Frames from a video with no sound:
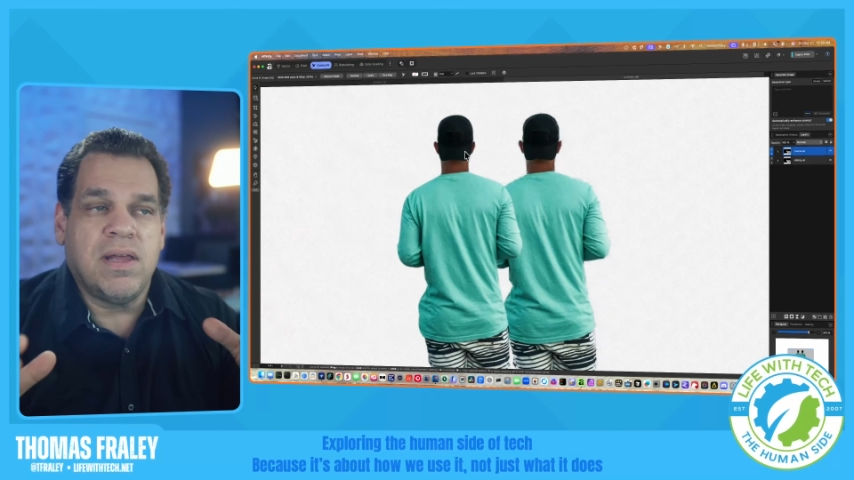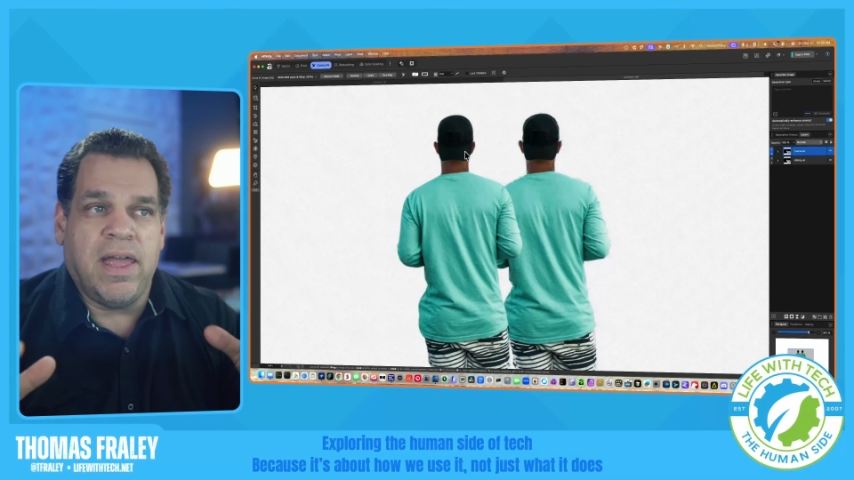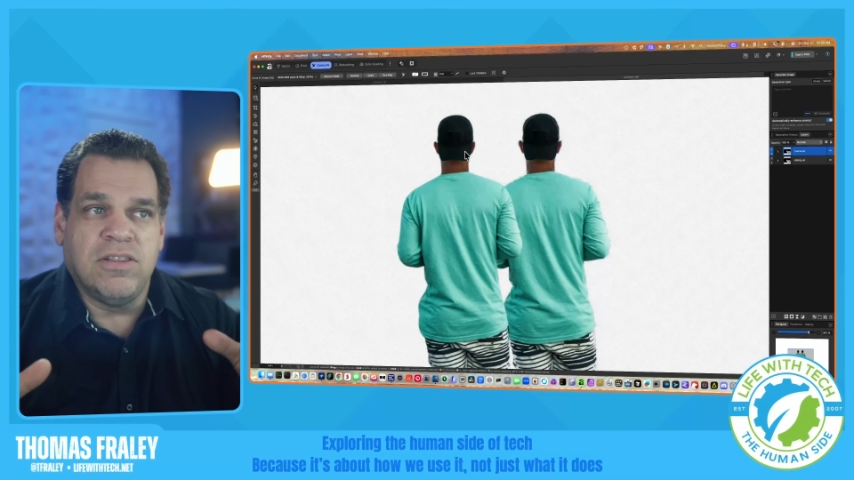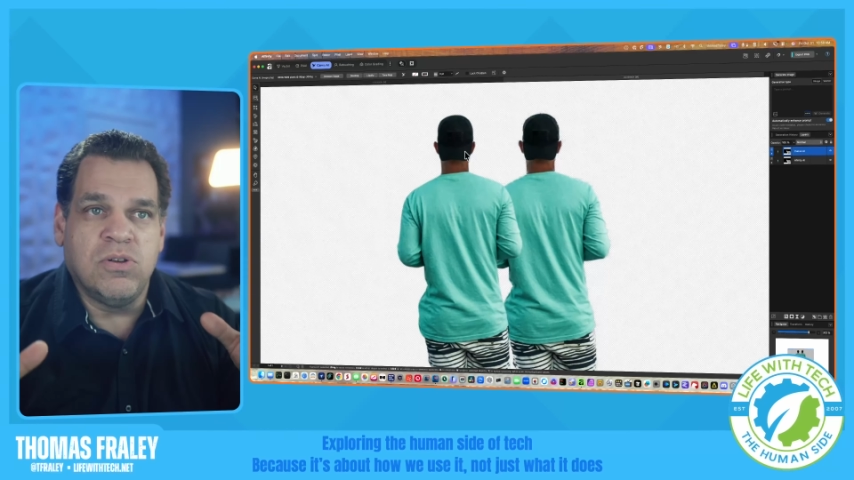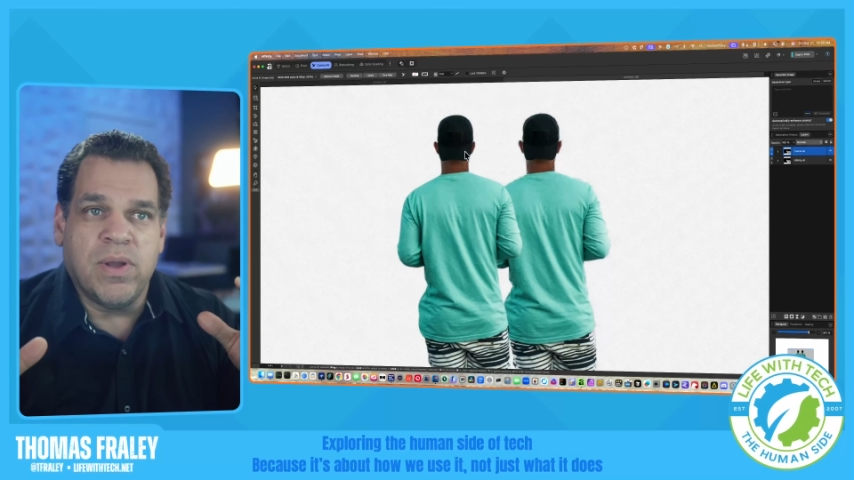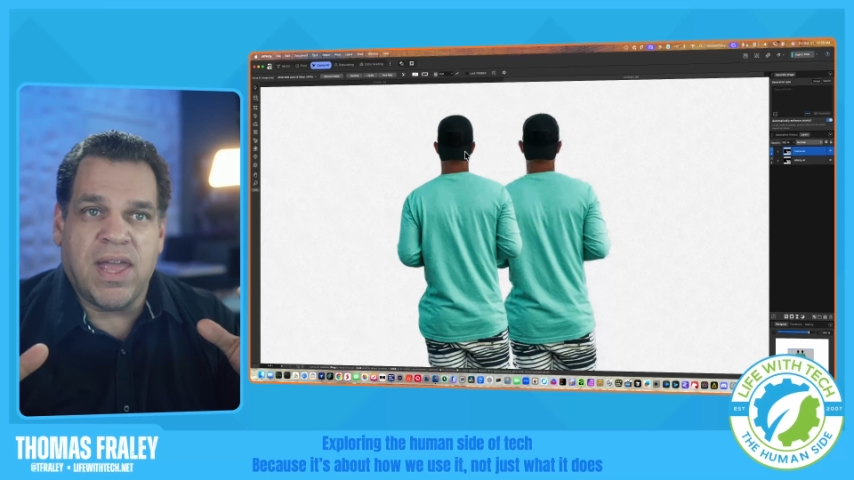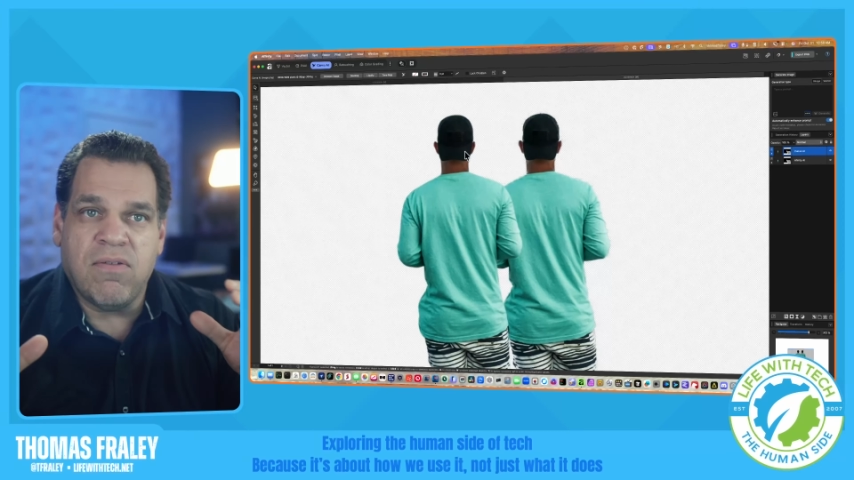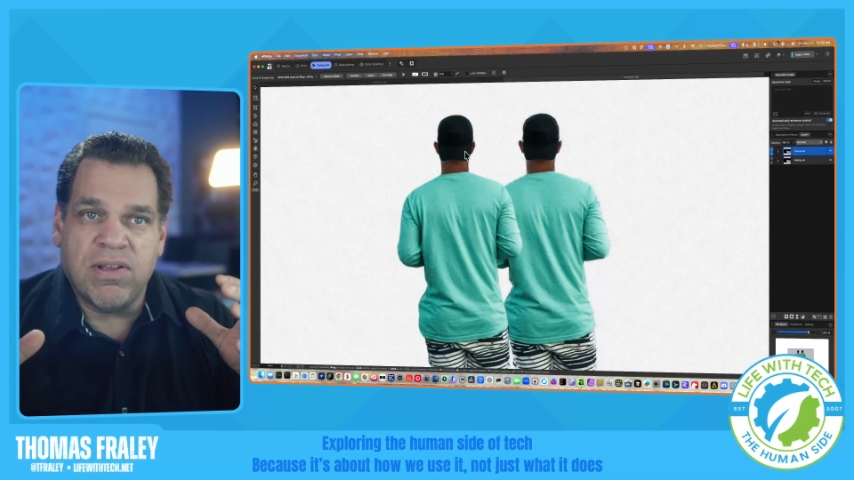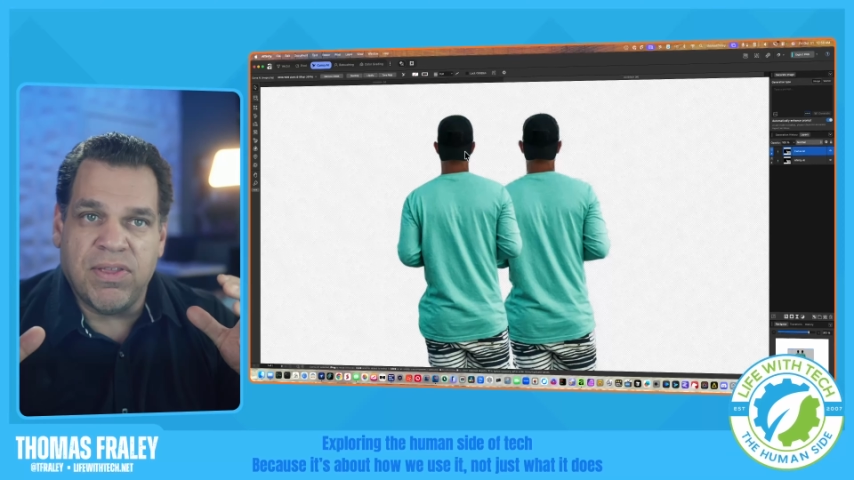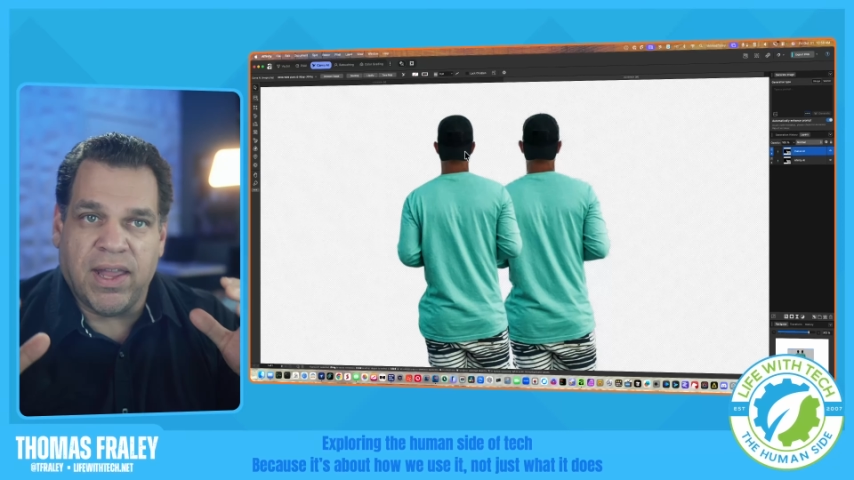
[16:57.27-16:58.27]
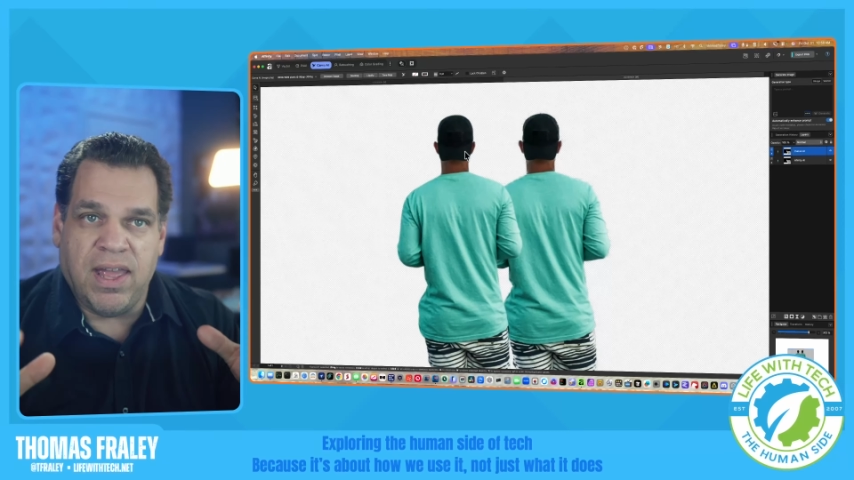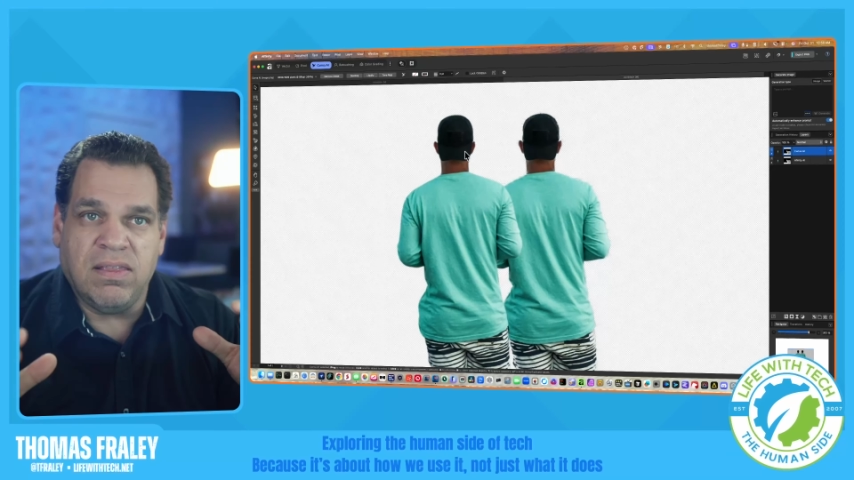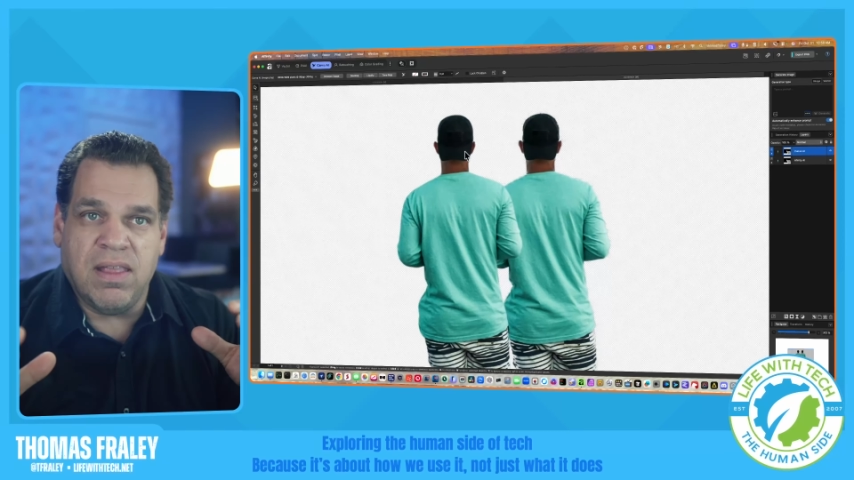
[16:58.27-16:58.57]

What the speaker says: and doing everything in